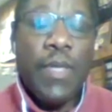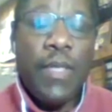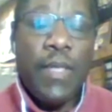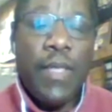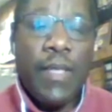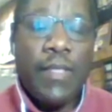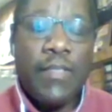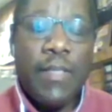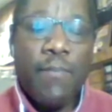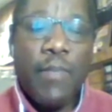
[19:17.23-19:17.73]

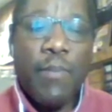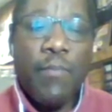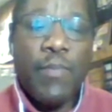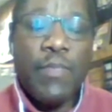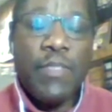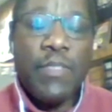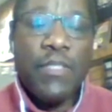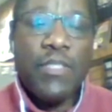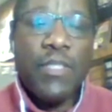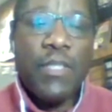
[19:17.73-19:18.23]
accept the
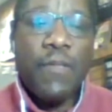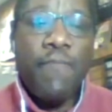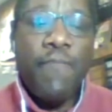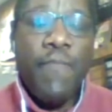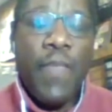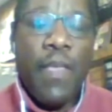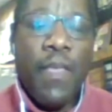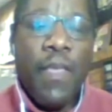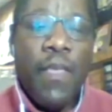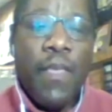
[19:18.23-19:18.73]
position,
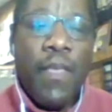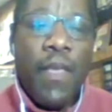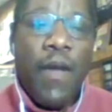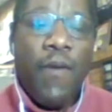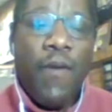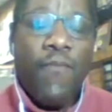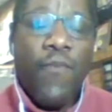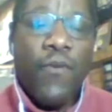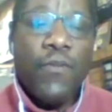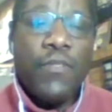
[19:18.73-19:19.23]

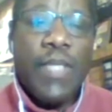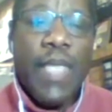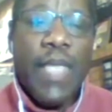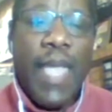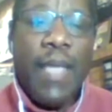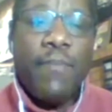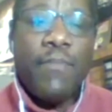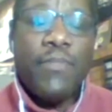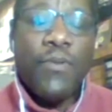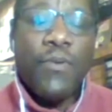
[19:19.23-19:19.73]
our first
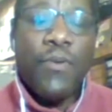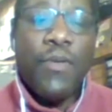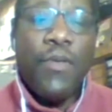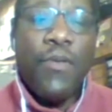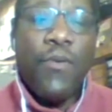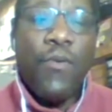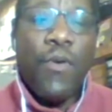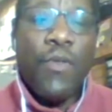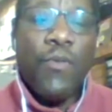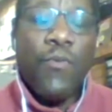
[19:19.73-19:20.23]
games are,
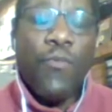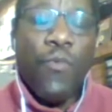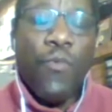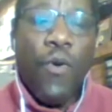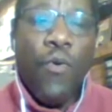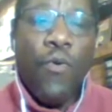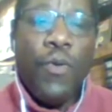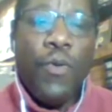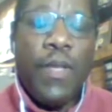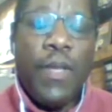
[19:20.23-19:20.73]
on the
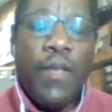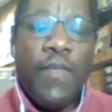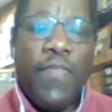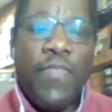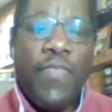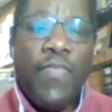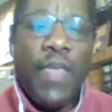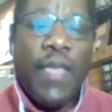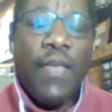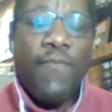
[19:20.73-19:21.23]
road and
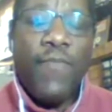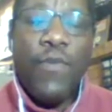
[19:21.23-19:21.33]
anything. If you